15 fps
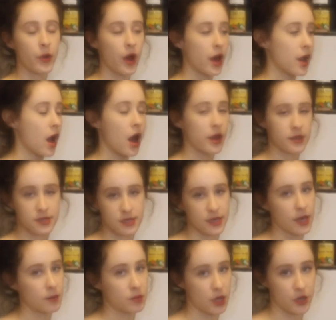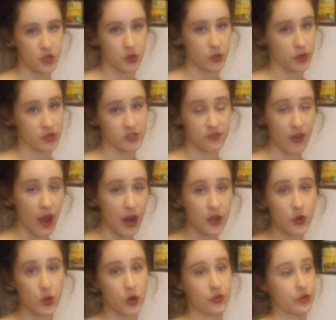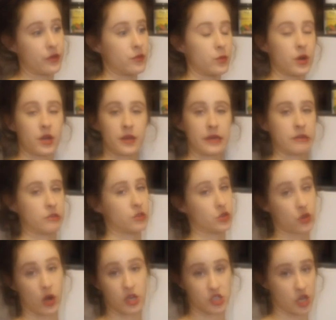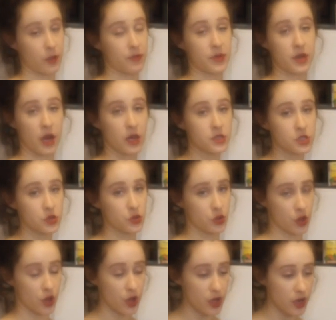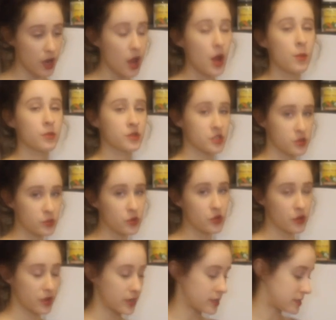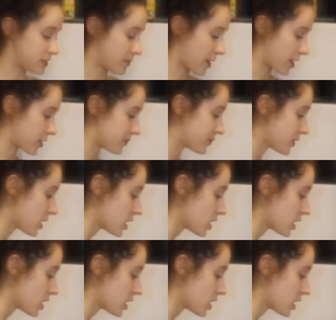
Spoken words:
but honestly a blender works fine, or if you even want to like crush up the nuts you could, but the smoother it is the better.